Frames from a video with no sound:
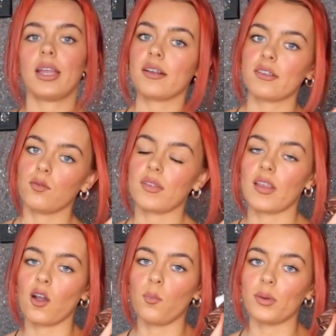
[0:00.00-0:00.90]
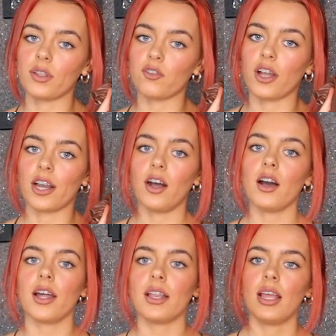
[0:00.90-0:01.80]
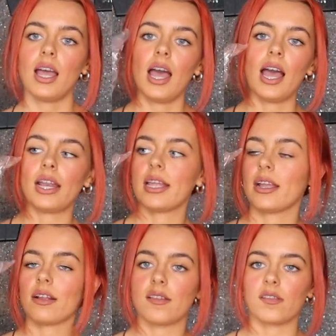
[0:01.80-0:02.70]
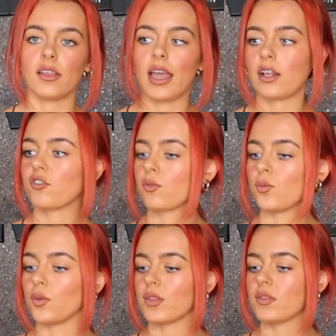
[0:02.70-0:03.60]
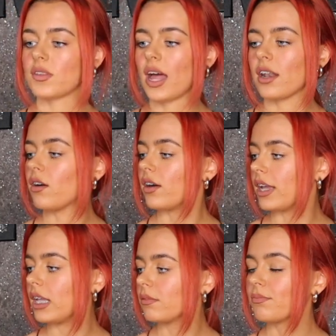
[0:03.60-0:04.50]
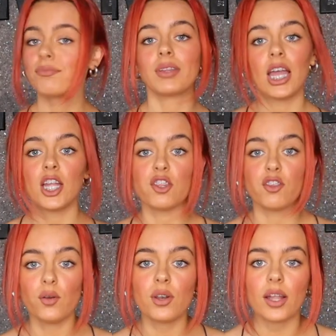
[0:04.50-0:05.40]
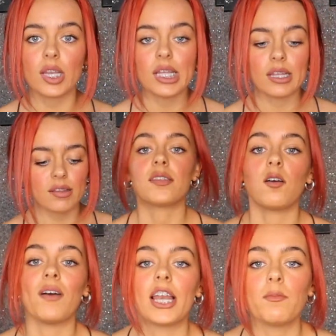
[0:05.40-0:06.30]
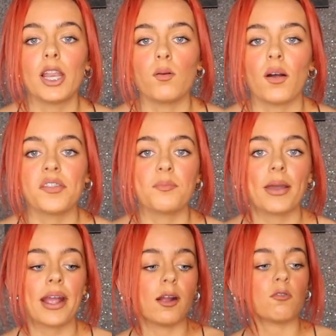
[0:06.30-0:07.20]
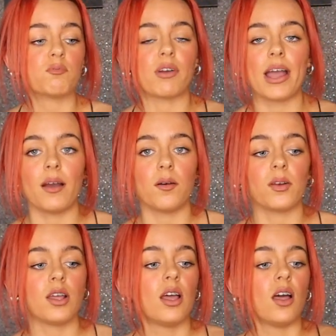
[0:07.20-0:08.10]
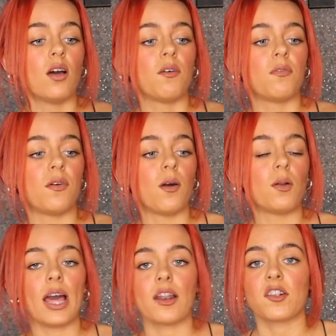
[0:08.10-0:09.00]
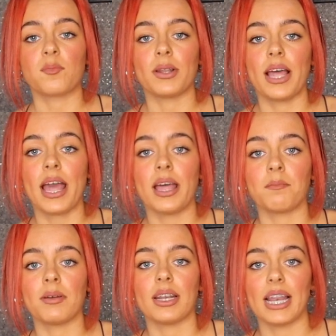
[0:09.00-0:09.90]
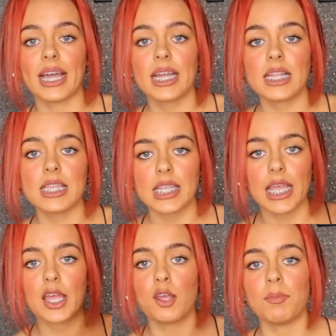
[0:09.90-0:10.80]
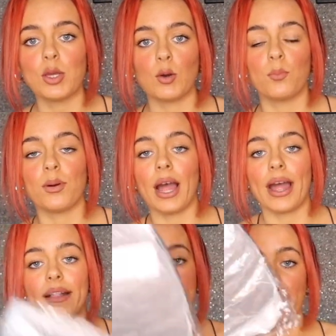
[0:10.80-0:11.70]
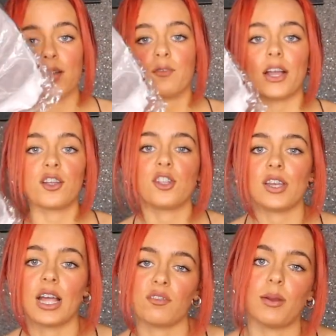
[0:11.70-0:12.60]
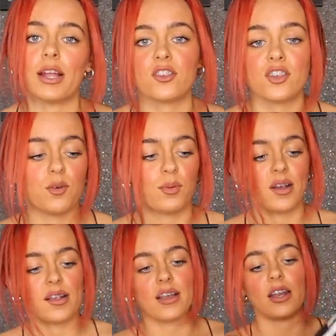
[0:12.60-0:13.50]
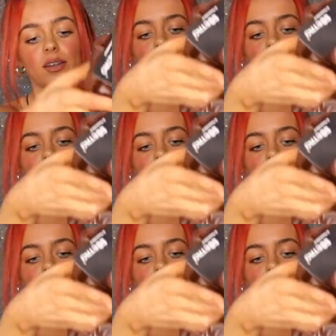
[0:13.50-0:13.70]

here's the ones I opened and tried on, and here is the extra ones that I do not need. So if anybody wants a pair of brown faux leather split hem leggings, hit me up and tell your friend she can have a pair too, because I don't